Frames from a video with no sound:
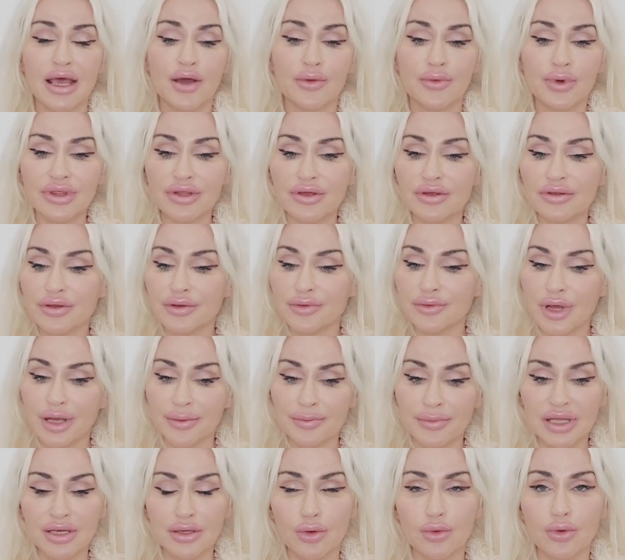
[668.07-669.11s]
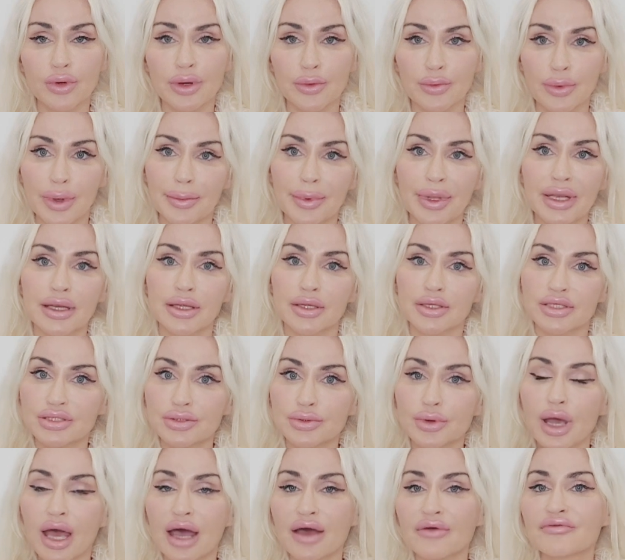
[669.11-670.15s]
whether they're men or women,
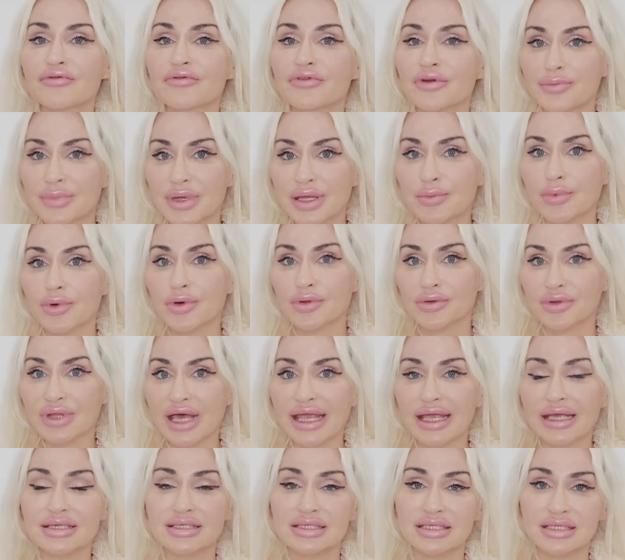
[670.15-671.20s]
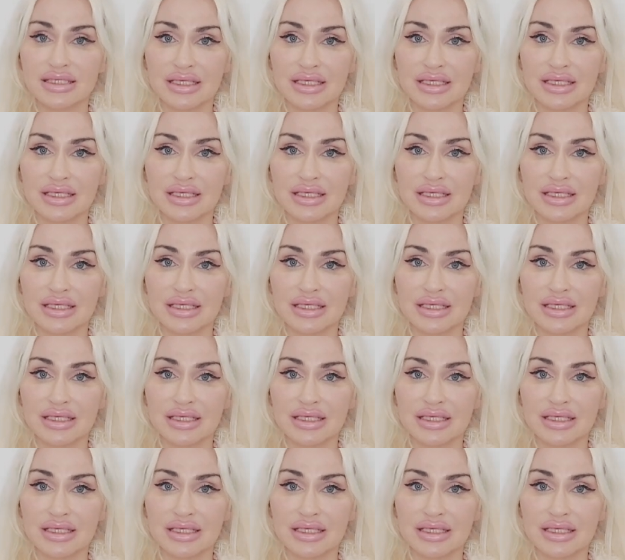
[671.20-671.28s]
do come from people like